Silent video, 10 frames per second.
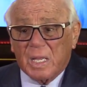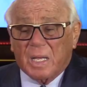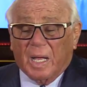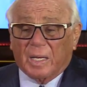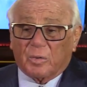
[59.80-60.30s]

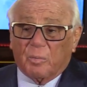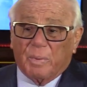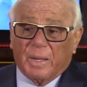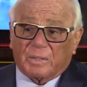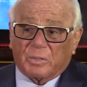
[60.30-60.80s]
I go
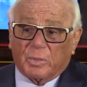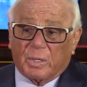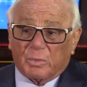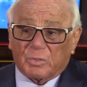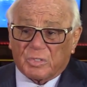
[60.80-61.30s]
back to when I
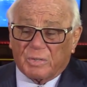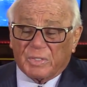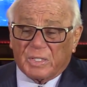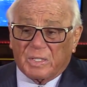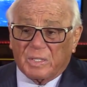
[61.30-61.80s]
was
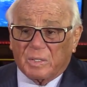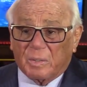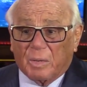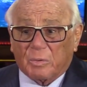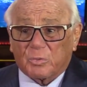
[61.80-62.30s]
17 and
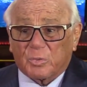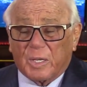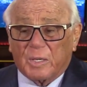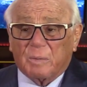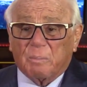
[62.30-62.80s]
I was
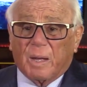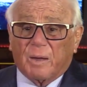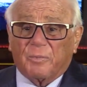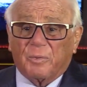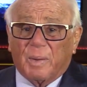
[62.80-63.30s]
tending bar
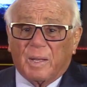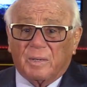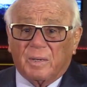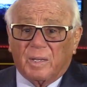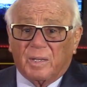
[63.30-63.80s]
for my
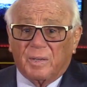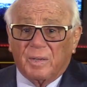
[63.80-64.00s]
dad.